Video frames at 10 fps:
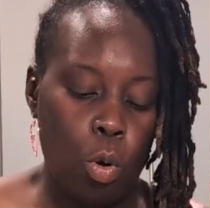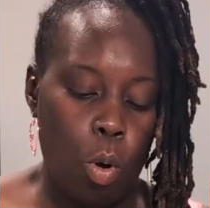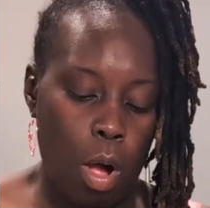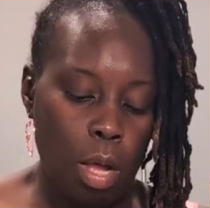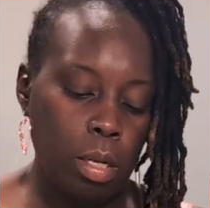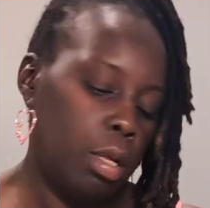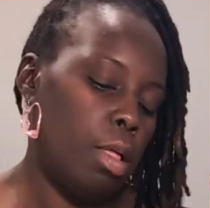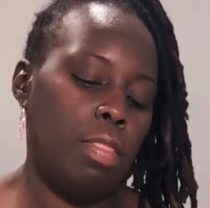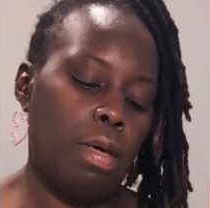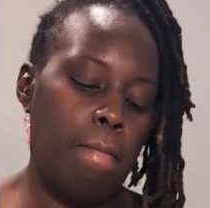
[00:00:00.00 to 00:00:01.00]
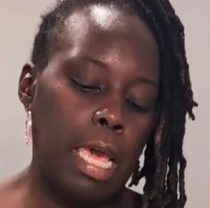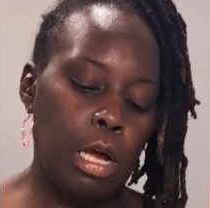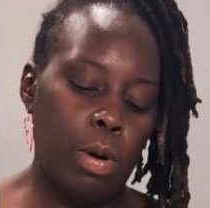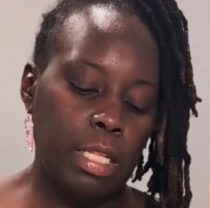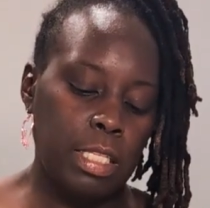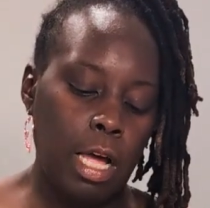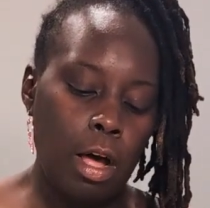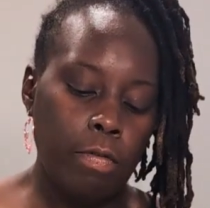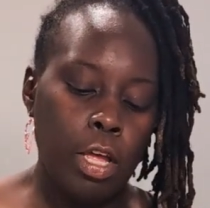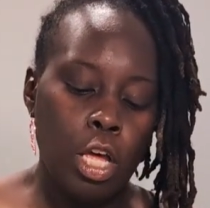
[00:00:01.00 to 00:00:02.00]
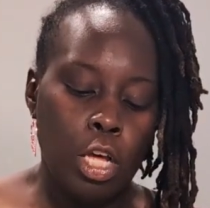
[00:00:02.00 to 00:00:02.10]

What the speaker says: on the mango itself.